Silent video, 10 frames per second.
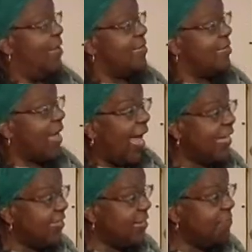
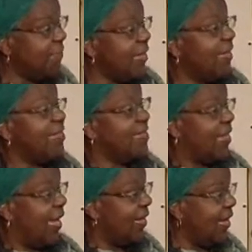scientific
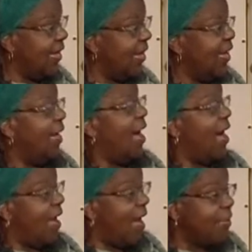study
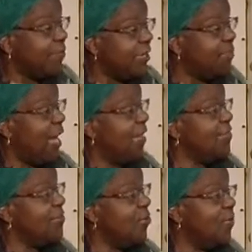accomplished by the
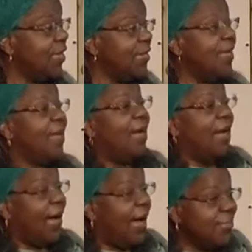student
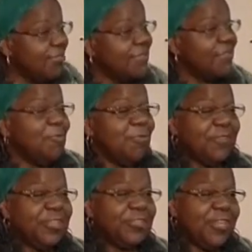under the
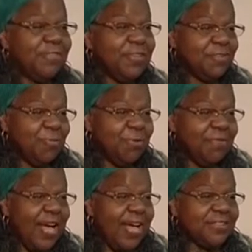supervision of the
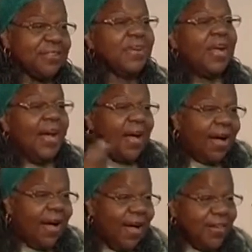supervisor,
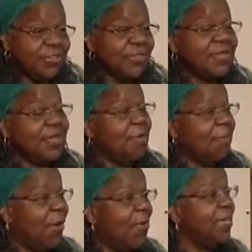under the
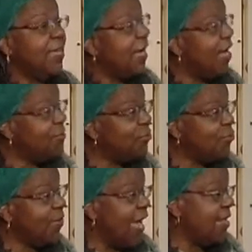component of
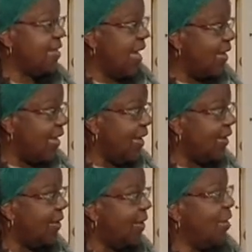UKZN,
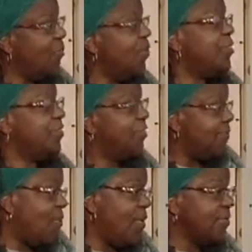which is,
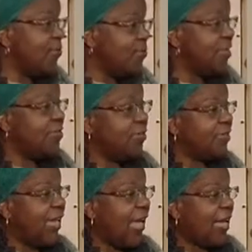of course, a
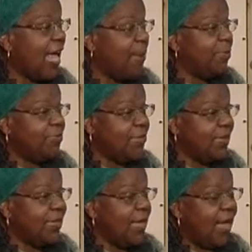research-led
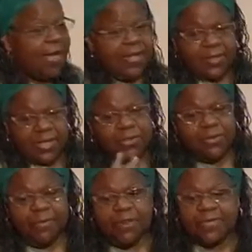opportunity,
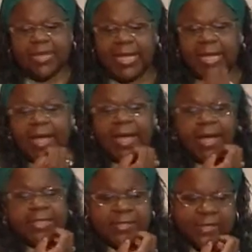university.
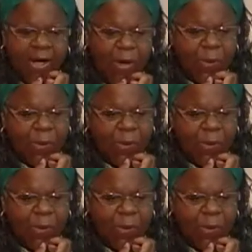So